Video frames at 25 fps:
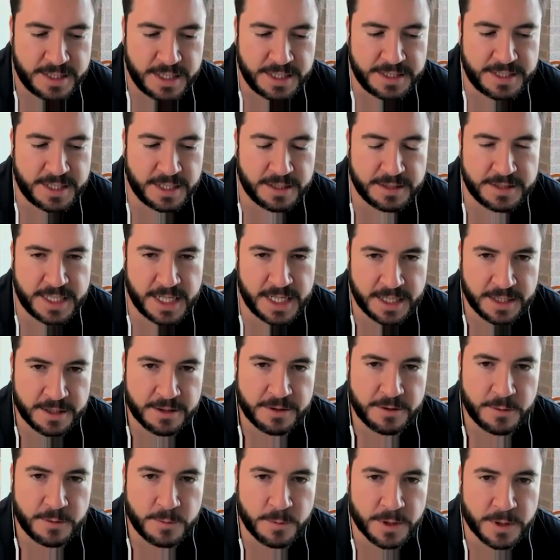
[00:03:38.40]
detailed
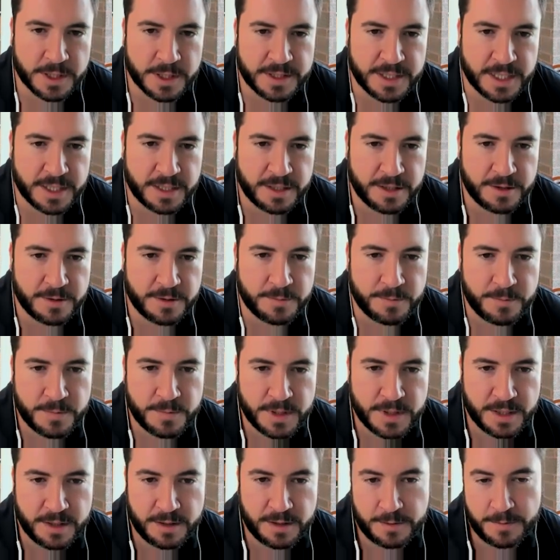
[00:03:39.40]
technical work that you
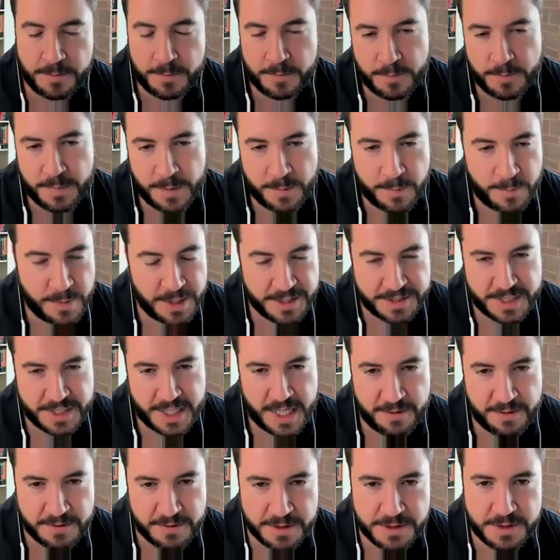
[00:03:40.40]
that you
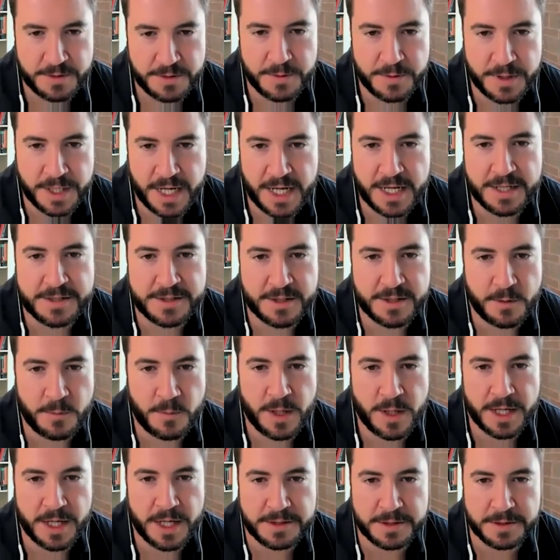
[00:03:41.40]
basically have to do in a hands-on
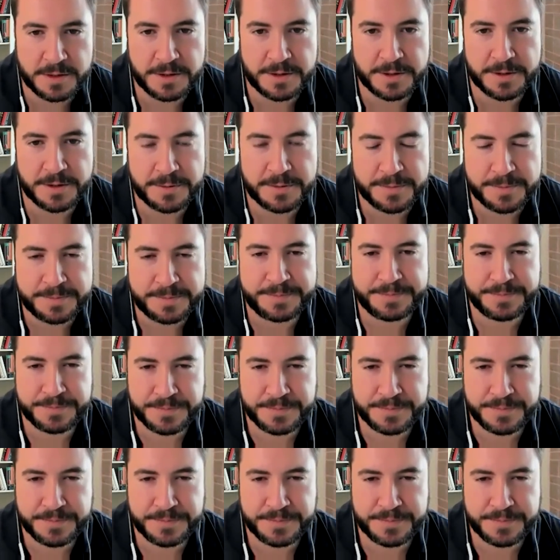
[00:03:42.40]
way to learn.